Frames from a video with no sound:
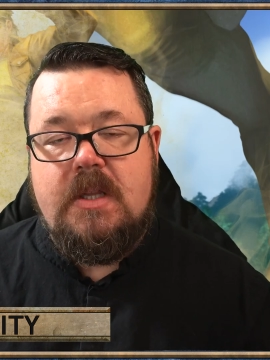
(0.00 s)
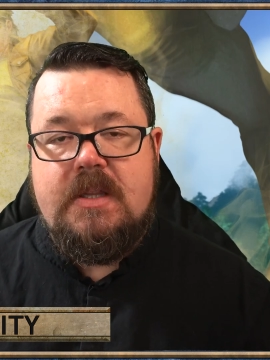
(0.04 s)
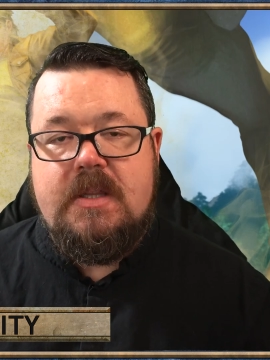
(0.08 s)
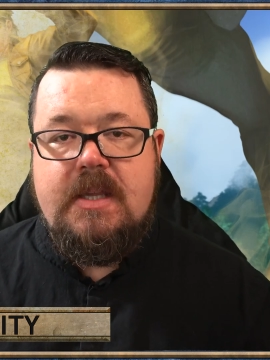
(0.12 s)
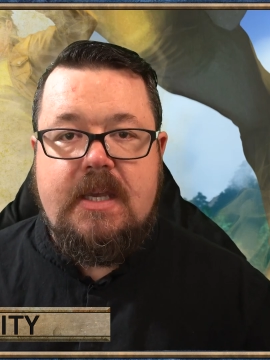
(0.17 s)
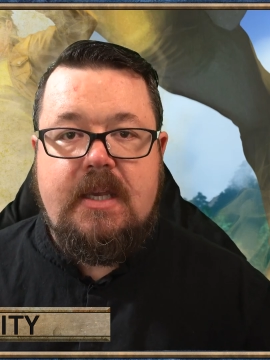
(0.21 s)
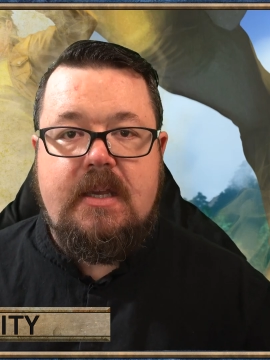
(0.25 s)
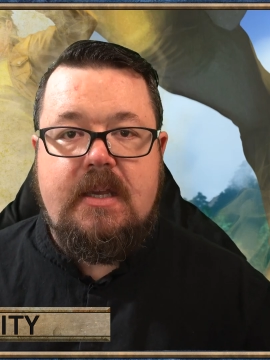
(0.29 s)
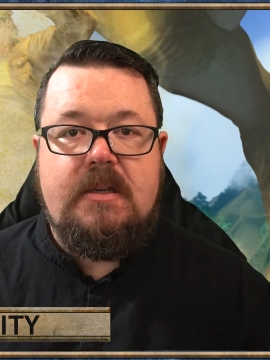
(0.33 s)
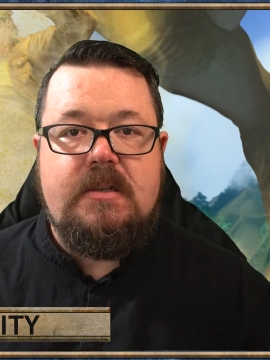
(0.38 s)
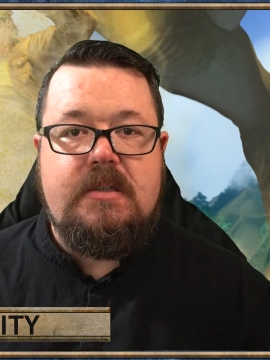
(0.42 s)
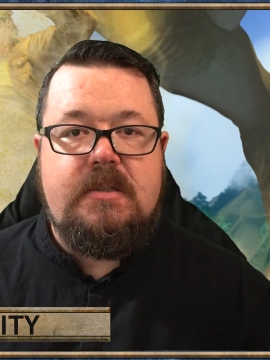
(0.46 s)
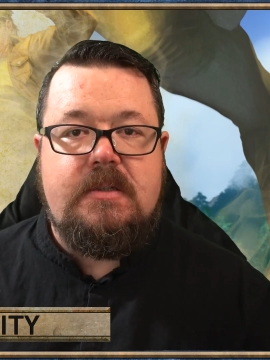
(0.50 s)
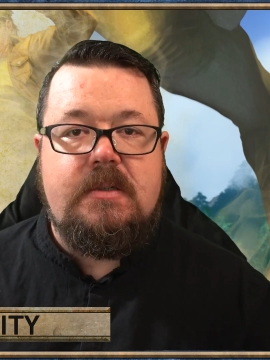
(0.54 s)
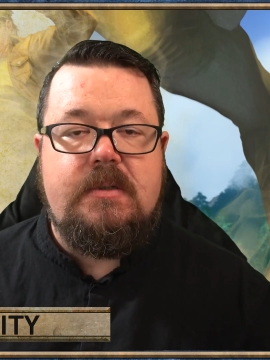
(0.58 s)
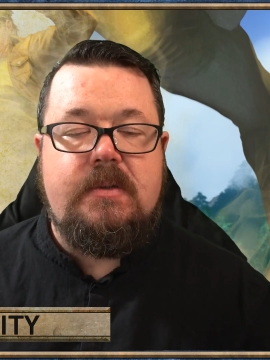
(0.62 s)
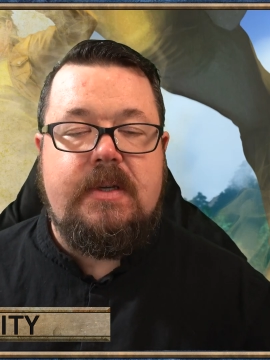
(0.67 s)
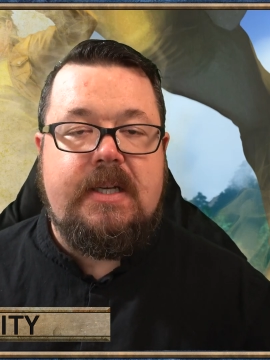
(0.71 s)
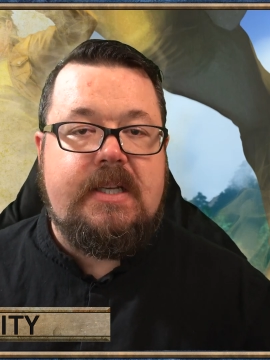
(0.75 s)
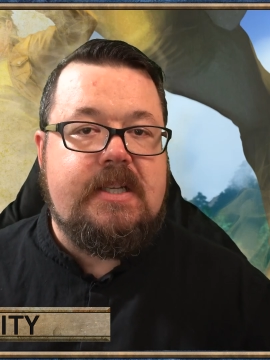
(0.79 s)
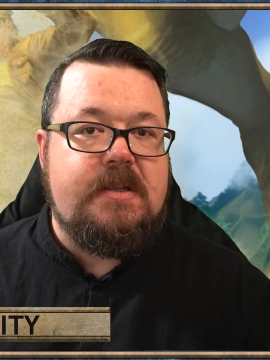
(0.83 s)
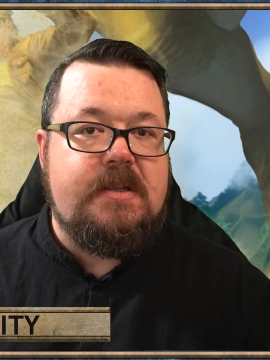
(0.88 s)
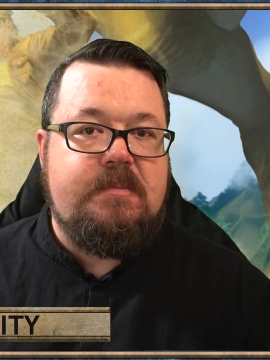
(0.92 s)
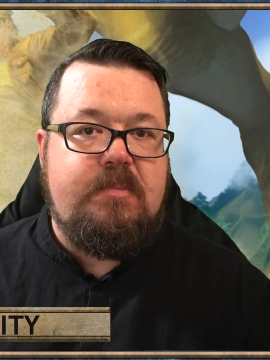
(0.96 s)
they going to
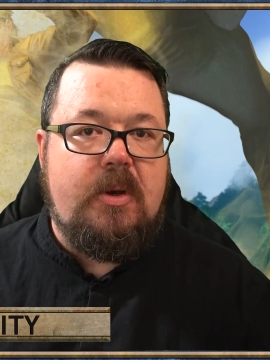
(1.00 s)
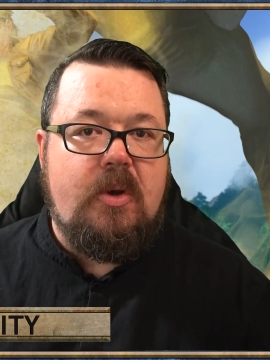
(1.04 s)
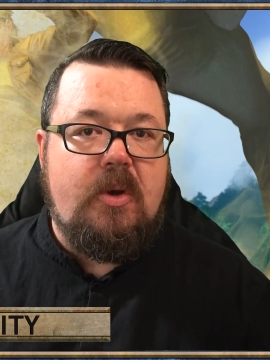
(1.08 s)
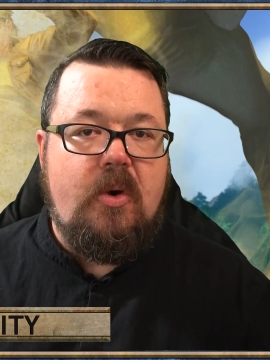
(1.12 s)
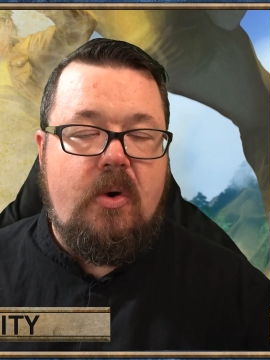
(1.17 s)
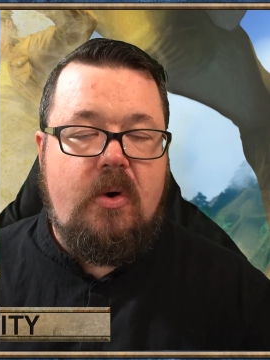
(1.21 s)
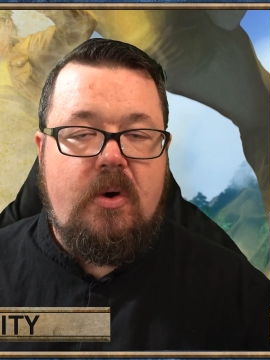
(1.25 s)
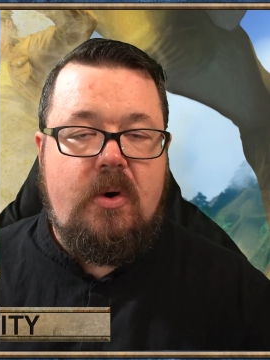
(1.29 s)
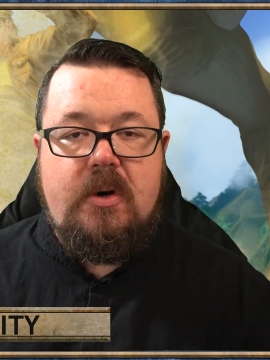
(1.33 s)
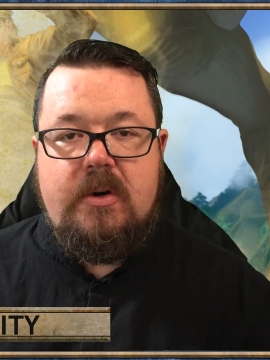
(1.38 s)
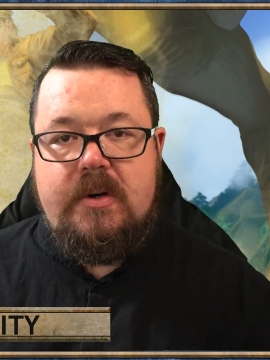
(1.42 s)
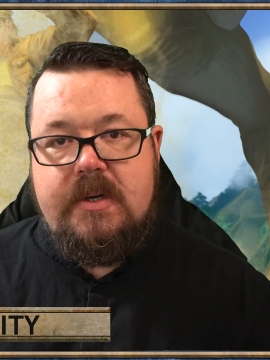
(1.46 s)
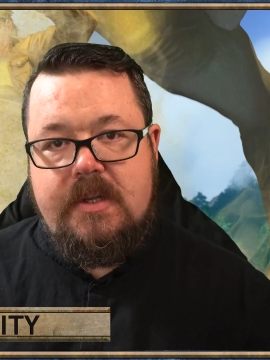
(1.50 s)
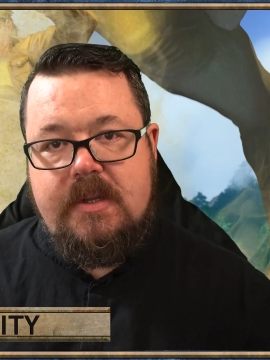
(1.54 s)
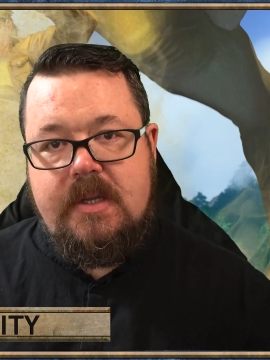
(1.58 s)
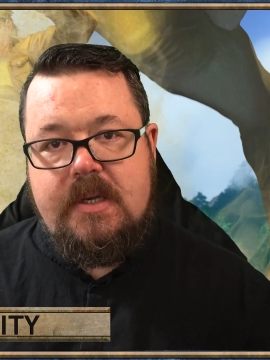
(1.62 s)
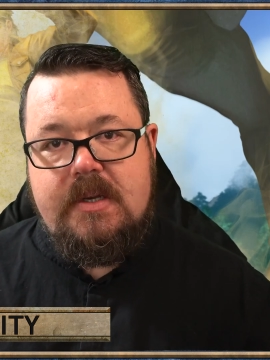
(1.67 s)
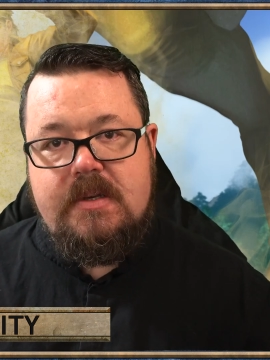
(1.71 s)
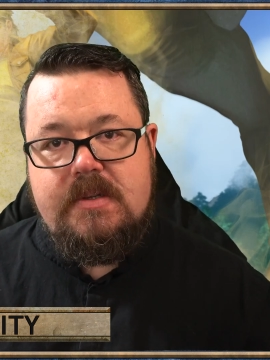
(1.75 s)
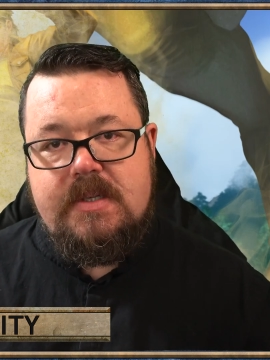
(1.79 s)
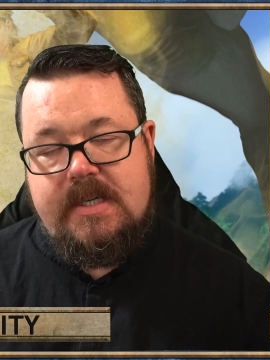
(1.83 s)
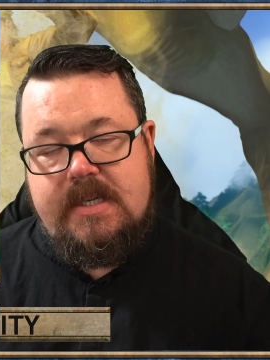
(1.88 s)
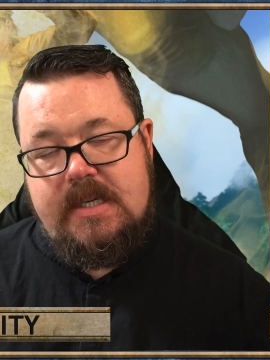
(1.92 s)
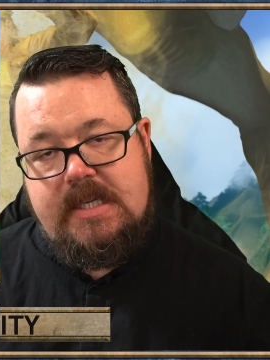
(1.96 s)
explore and
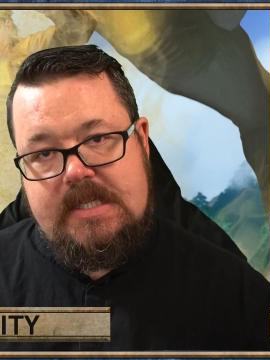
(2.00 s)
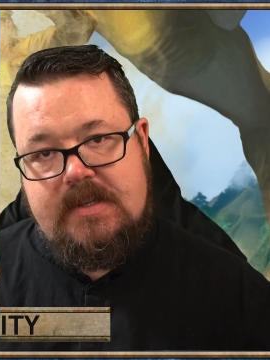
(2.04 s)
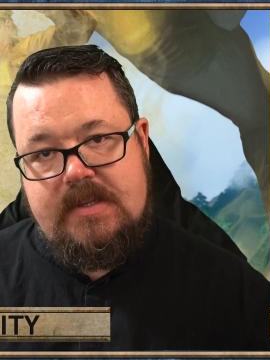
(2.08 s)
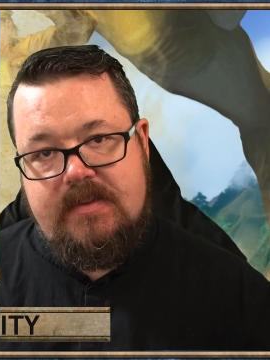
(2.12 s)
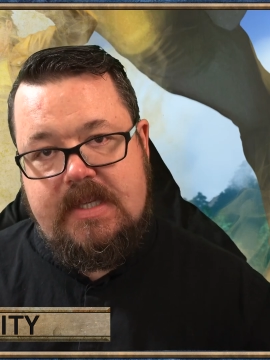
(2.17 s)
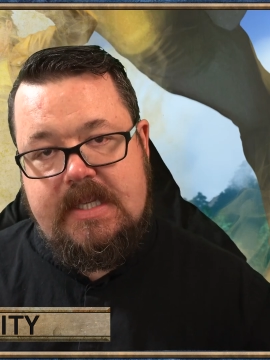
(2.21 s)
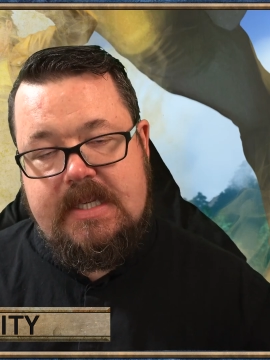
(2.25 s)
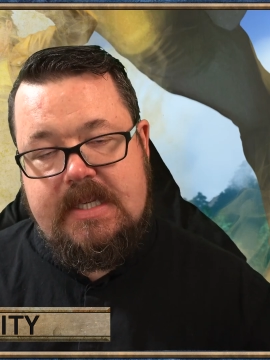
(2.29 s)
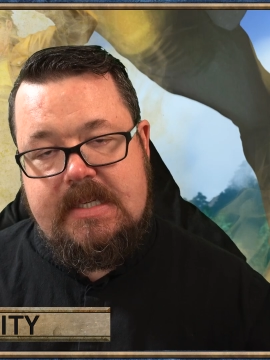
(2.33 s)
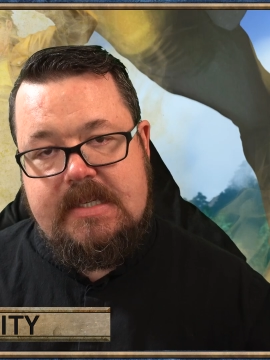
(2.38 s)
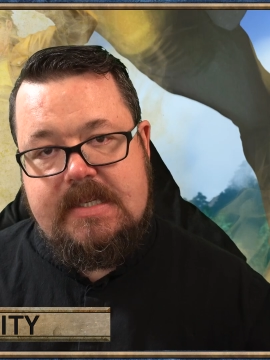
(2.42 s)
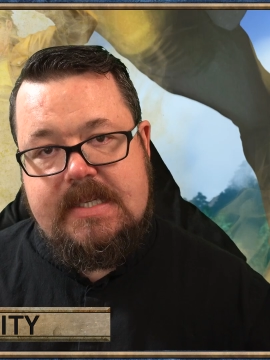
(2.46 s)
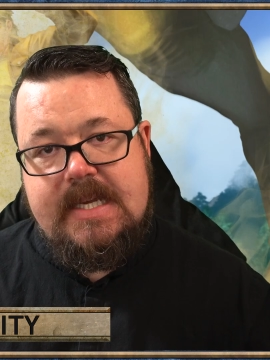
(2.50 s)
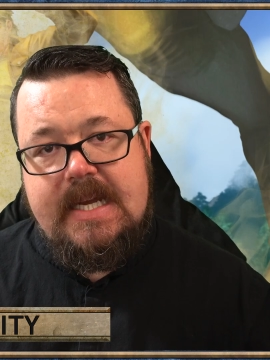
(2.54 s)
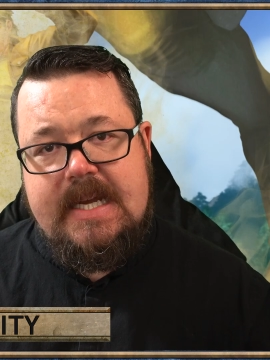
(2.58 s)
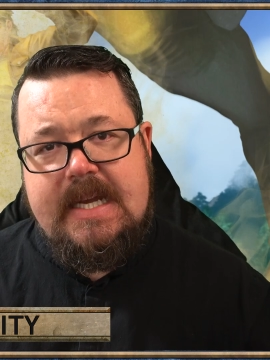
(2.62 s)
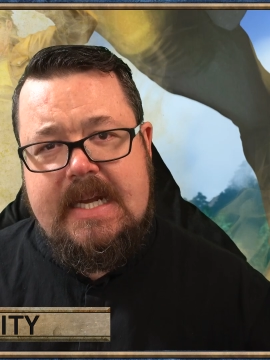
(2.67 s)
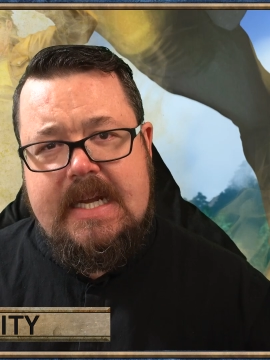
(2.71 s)
those kinds of things.